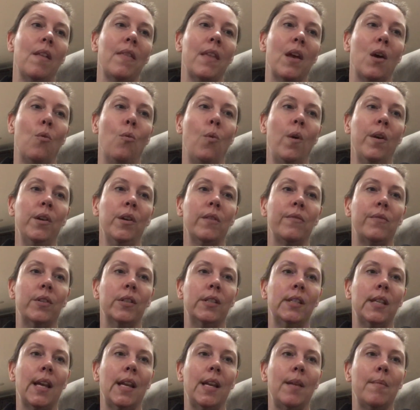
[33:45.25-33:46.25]
that wonderful
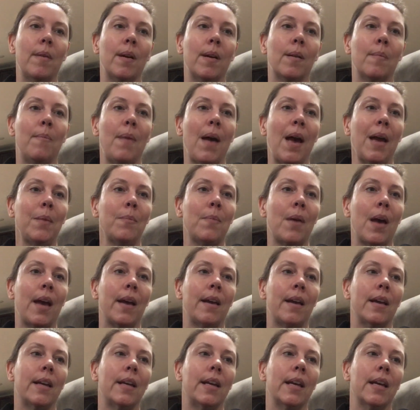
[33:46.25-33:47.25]
teddy bear
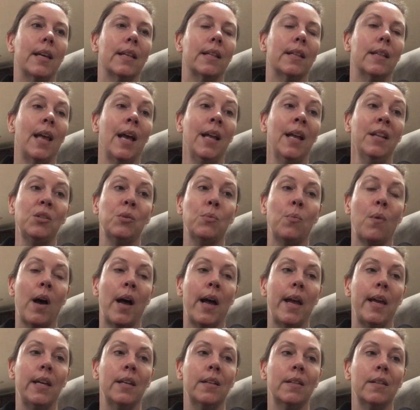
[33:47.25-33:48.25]
backpack again. That's
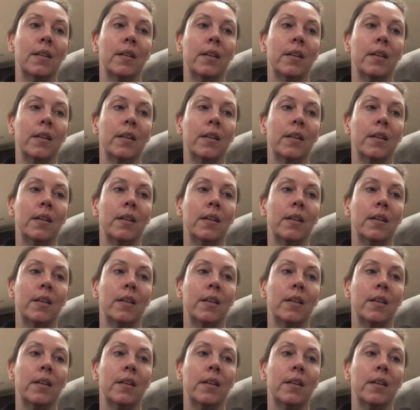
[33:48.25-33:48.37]
why.